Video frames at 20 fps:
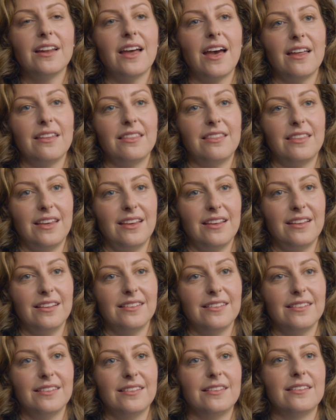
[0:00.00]
at
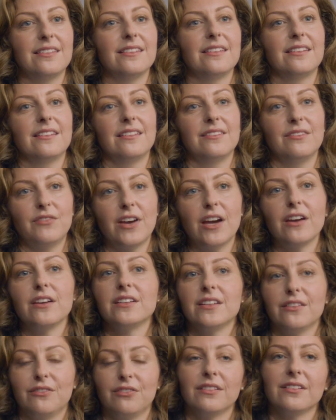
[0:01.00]
things very
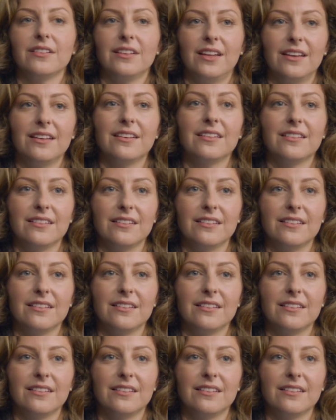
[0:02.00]
differently.